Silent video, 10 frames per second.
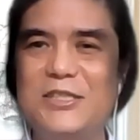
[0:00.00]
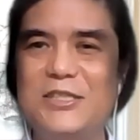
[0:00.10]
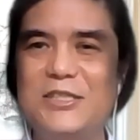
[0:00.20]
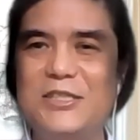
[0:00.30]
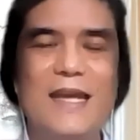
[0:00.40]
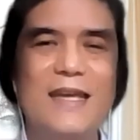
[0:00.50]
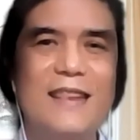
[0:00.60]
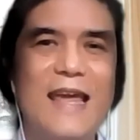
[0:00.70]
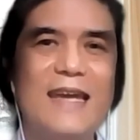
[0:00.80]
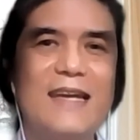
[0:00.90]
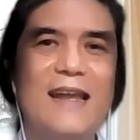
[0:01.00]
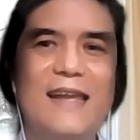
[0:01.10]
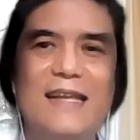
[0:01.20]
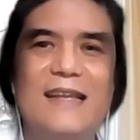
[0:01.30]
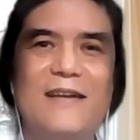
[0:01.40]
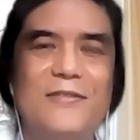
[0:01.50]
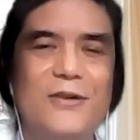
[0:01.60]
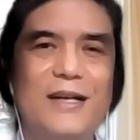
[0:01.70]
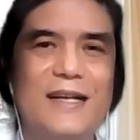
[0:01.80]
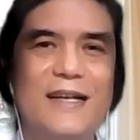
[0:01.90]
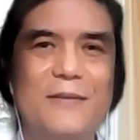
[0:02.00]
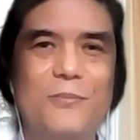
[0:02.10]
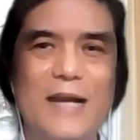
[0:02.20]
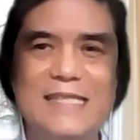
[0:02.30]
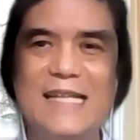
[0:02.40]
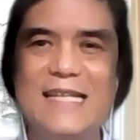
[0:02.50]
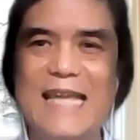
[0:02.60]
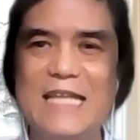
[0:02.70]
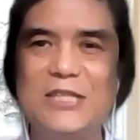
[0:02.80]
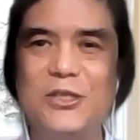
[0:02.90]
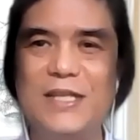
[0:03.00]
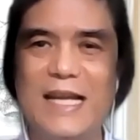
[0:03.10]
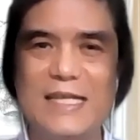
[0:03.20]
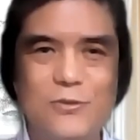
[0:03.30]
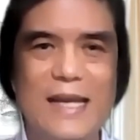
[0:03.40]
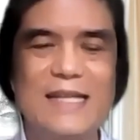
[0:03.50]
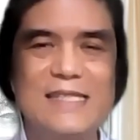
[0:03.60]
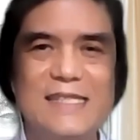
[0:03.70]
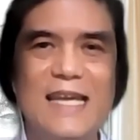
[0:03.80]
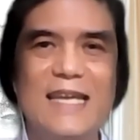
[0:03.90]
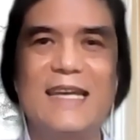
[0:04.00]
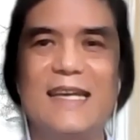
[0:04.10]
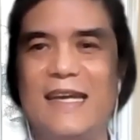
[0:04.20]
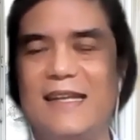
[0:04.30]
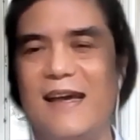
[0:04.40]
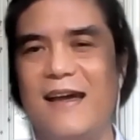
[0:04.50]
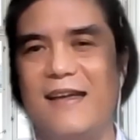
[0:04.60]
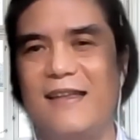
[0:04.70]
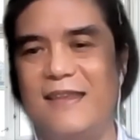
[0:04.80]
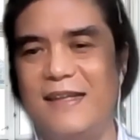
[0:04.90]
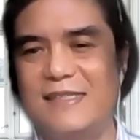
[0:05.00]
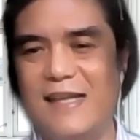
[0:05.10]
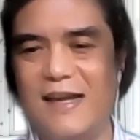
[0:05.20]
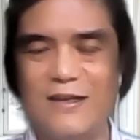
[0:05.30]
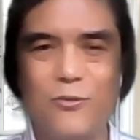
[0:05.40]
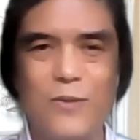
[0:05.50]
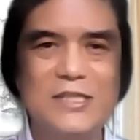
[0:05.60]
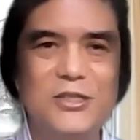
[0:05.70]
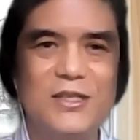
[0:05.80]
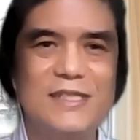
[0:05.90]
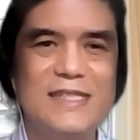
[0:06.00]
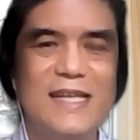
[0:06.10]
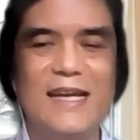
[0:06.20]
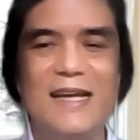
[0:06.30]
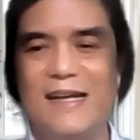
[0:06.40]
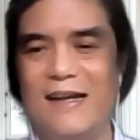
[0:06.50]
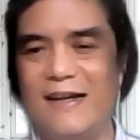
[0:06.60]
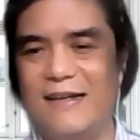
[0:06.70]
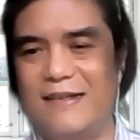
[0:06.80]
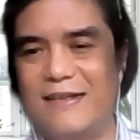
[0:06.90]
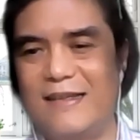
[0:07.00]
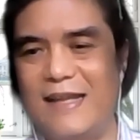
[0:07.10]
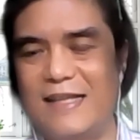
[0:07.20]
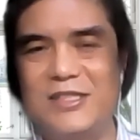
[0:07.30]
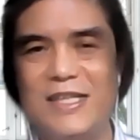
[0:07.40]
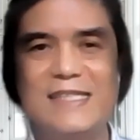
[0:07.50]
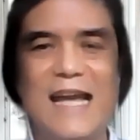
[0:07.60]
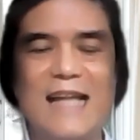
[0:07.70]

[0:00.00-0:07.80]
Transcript: We thank Linda for her presentation as well as taking in uh, these uh, questions uh, that she has